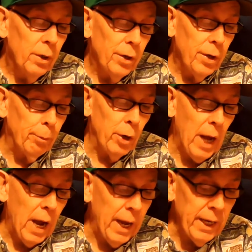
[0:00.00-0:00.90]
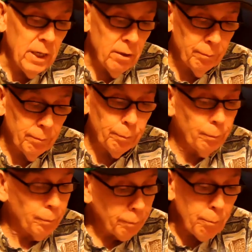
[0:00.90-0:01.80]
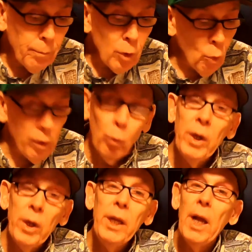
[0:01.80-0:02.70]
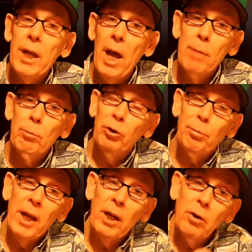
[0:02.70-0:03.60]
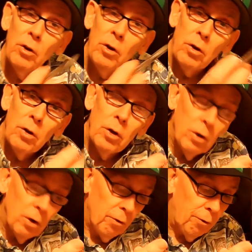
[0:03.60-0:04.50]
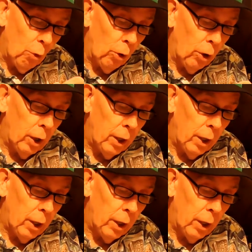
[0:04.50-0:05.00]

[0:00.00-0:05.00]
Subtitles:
Number 9, what do we and animals make for